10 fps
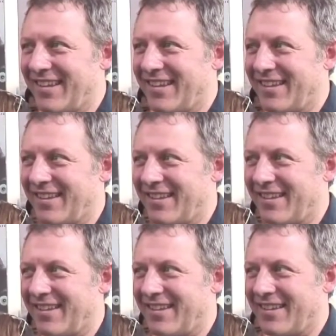
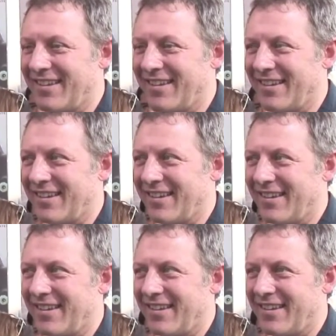
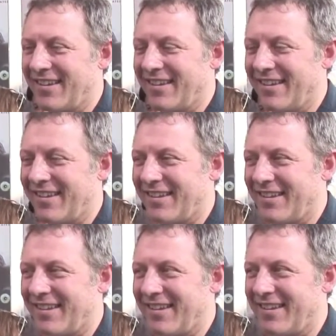
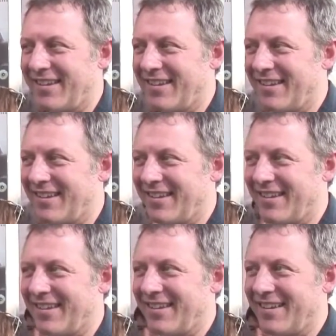
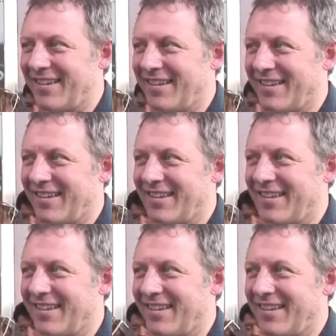
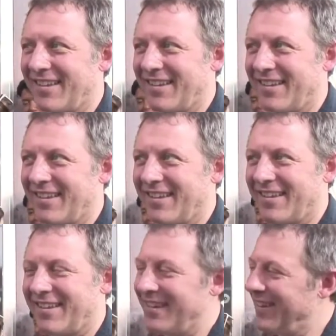
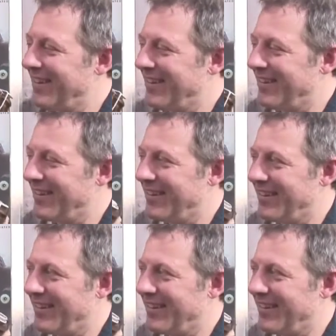(not speaking)